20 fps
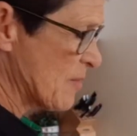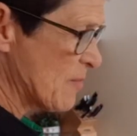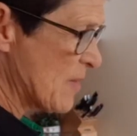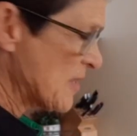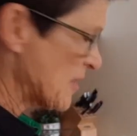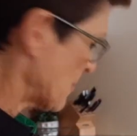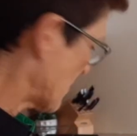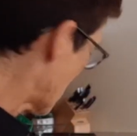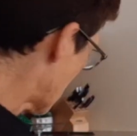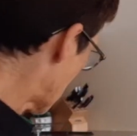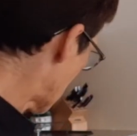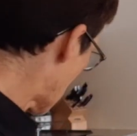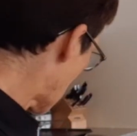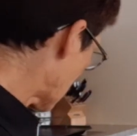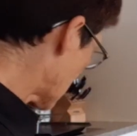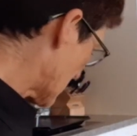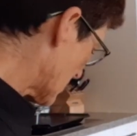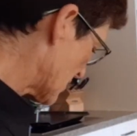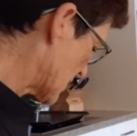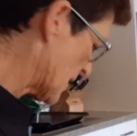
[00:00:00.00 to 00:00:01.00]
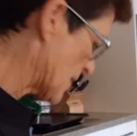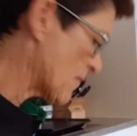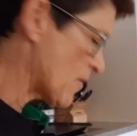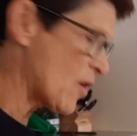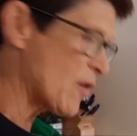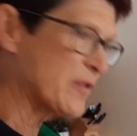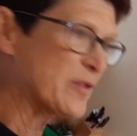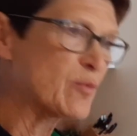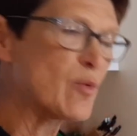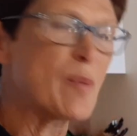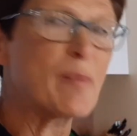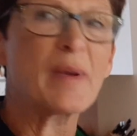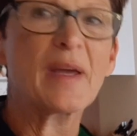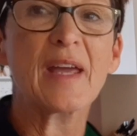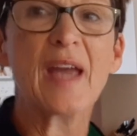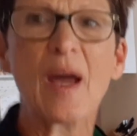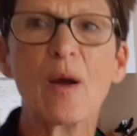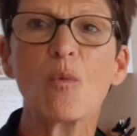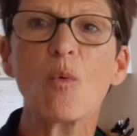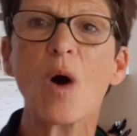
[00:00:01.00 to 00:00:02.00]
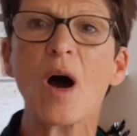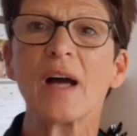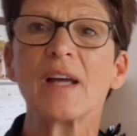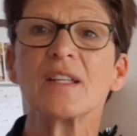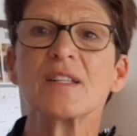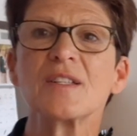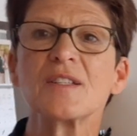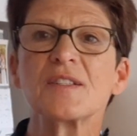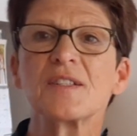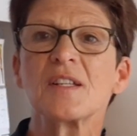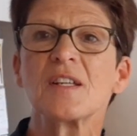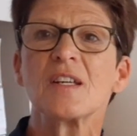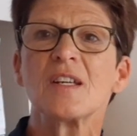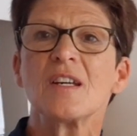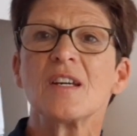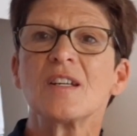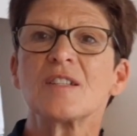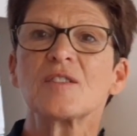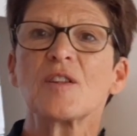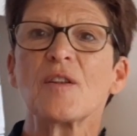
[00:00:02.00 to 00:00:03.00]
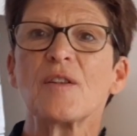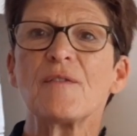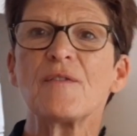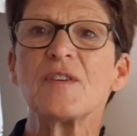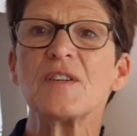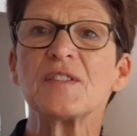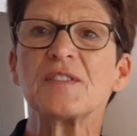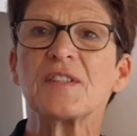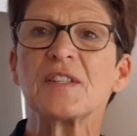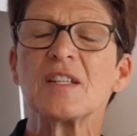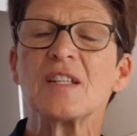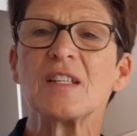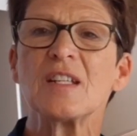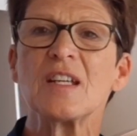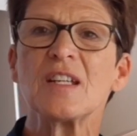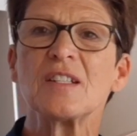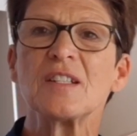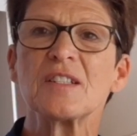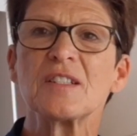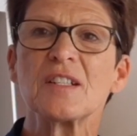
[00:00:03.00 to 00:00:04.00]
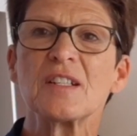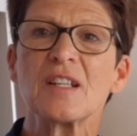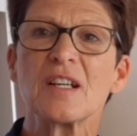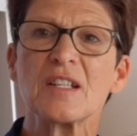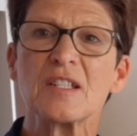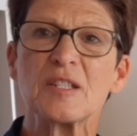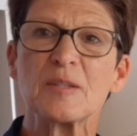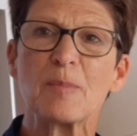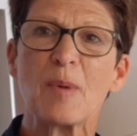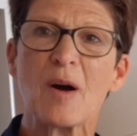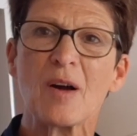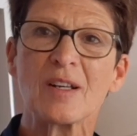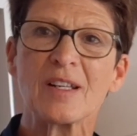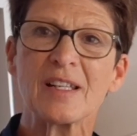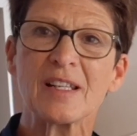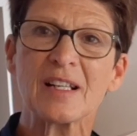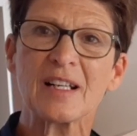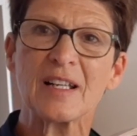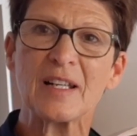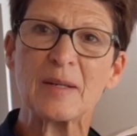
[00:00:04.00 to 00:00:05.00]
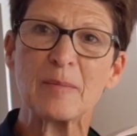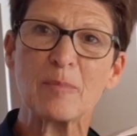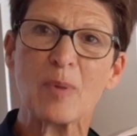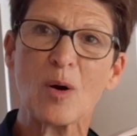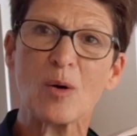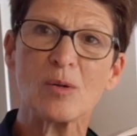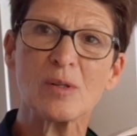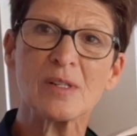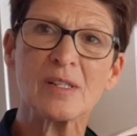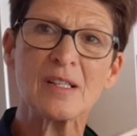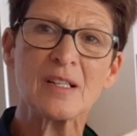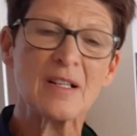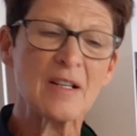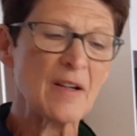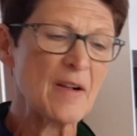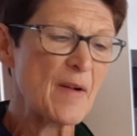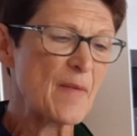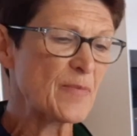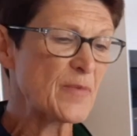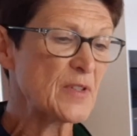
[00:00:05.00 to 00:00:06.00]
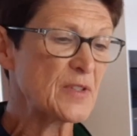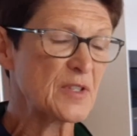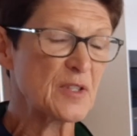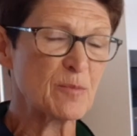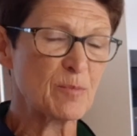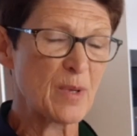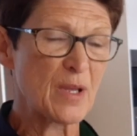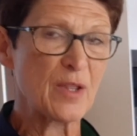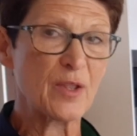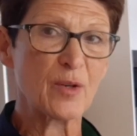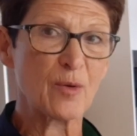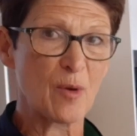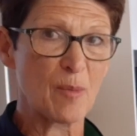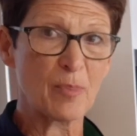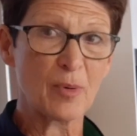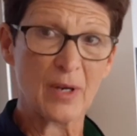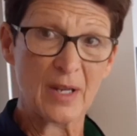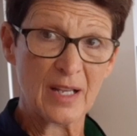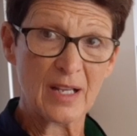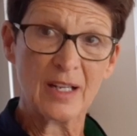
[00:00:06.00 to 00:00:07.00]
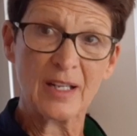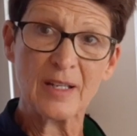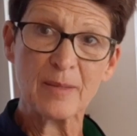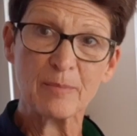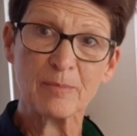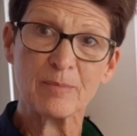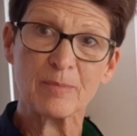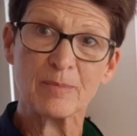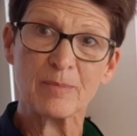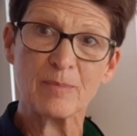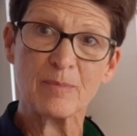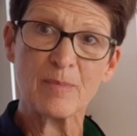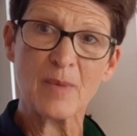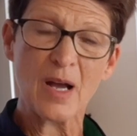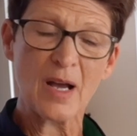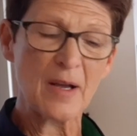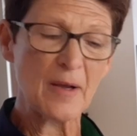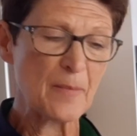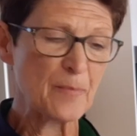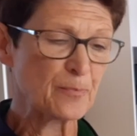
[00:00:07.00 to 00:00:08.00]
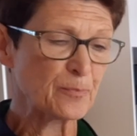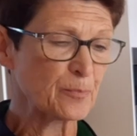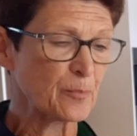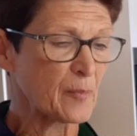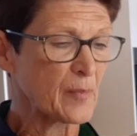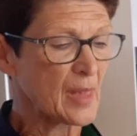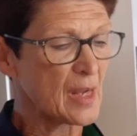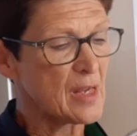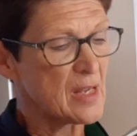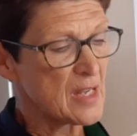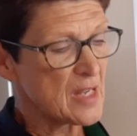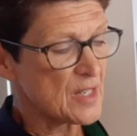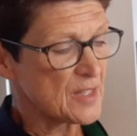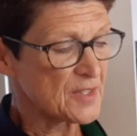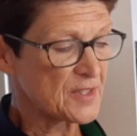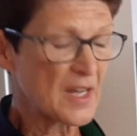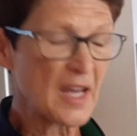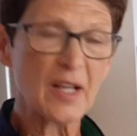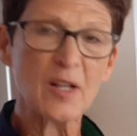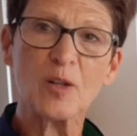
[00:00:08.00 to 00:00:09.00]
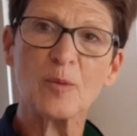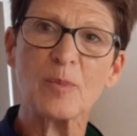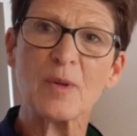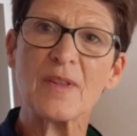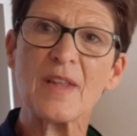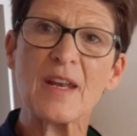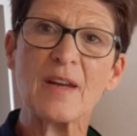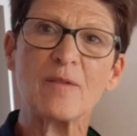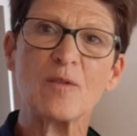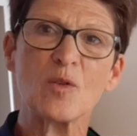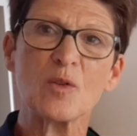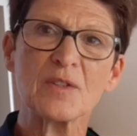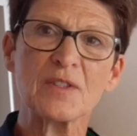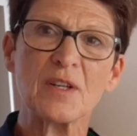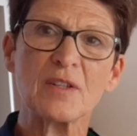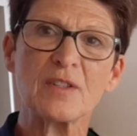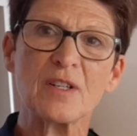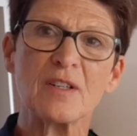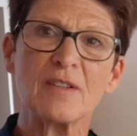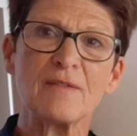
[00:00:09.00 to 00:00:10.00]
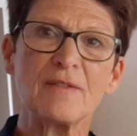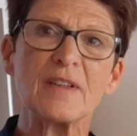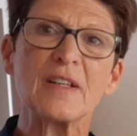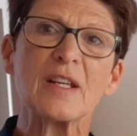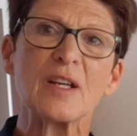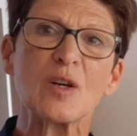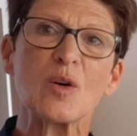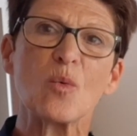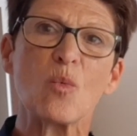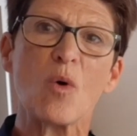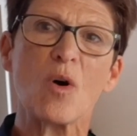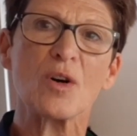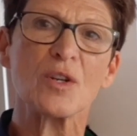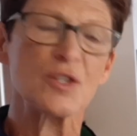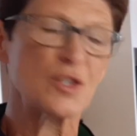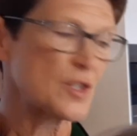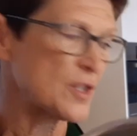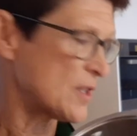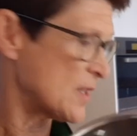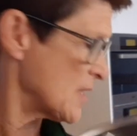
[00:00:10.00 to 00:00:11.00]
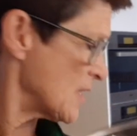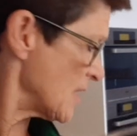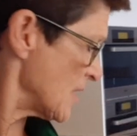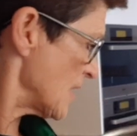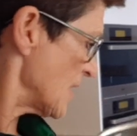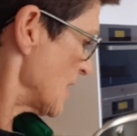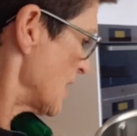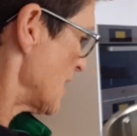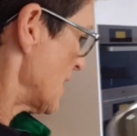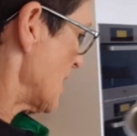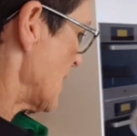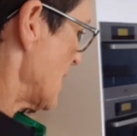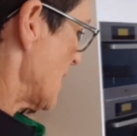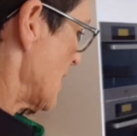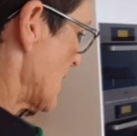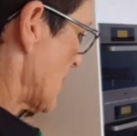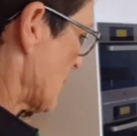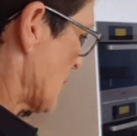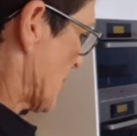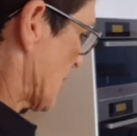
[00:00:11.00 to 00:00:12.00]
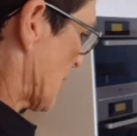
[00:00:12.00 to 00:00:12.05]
recipe that I use, involves whipping egg whites. So the first thing you need is a nice sparkling clean bowl. This has been through a pre-clean cycle, but then I've also done a vinegar wash. I'm just